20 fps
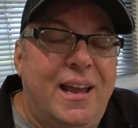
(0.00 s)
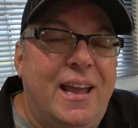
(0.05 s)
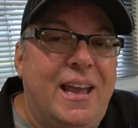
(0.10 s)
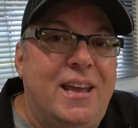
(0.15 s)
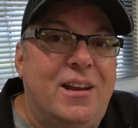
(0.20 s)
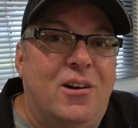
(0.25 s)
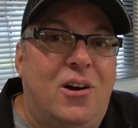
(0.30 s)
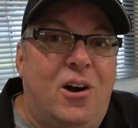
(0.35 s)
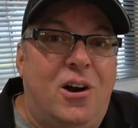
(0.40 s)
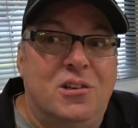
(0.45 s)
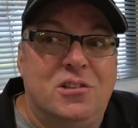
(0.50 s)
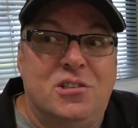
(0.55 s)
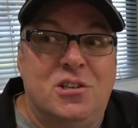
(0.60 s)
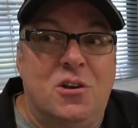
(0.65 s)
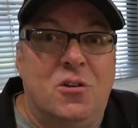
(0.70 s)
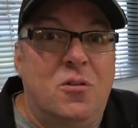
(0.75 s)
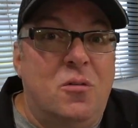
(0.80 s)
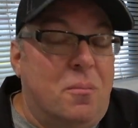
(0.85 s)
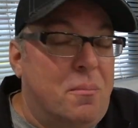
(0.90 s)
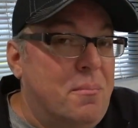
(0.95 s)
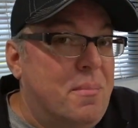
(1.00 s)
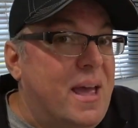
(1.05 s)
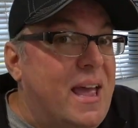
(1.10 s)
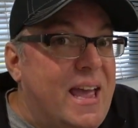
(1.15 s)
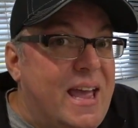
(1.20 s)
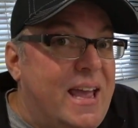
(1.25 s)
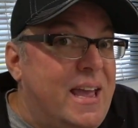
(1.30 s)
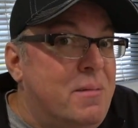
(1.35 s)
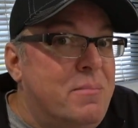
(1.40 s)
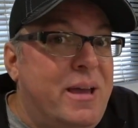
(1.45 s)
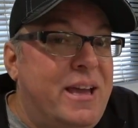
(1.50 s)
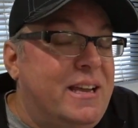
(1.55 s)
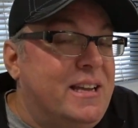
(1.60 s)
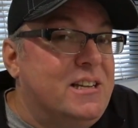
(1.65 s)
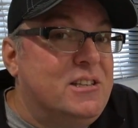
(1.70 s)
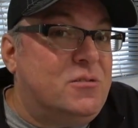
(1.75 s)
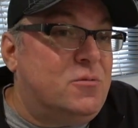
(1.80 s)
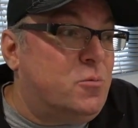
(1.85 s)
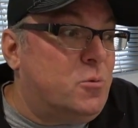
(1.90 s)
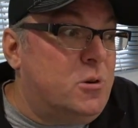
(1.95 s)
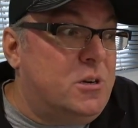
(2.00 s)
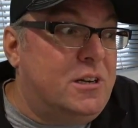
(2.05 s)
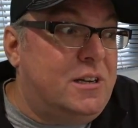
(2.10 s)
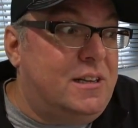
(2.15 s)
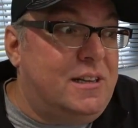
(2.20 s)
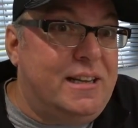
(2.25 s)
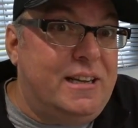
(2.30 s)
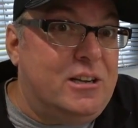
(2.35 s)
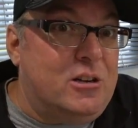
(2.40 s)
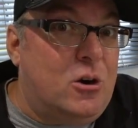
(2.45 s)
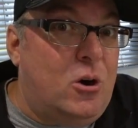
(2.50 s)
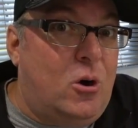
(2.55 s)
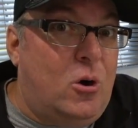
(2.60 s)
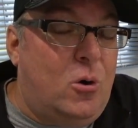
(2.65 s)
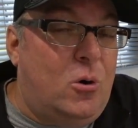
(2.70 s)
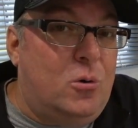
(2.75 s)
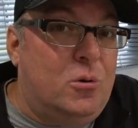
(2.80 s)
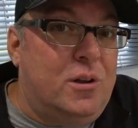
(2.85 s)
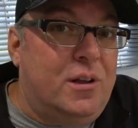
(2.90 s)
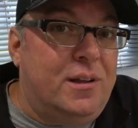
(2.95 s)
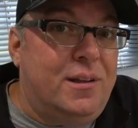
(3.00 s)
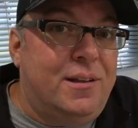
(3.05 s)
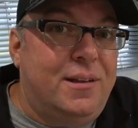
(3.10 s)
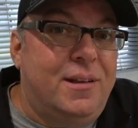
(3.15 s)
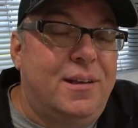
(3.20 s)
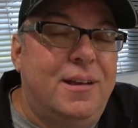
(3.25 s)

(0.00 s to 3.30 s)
It also may make us really cold